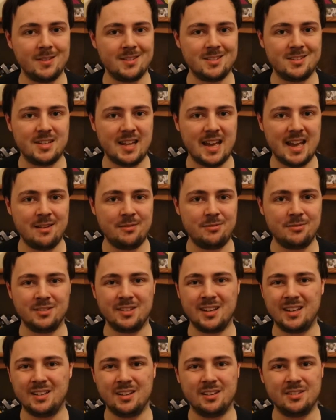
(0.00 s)
this death
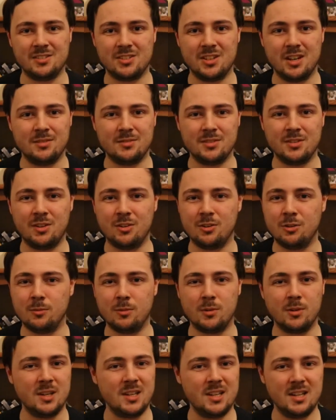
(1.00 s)
and stuff and
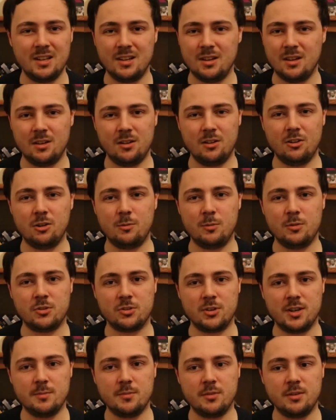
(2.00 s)
horrible
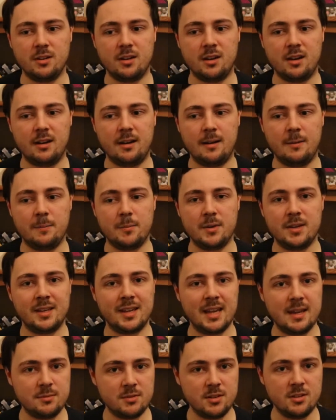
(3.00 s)
treatment, but he
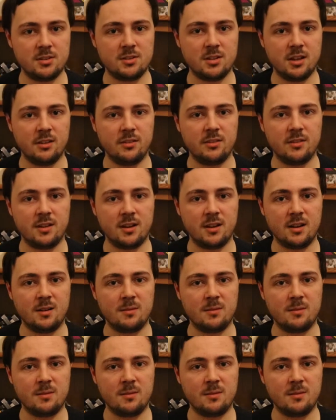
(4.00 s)
keeps his son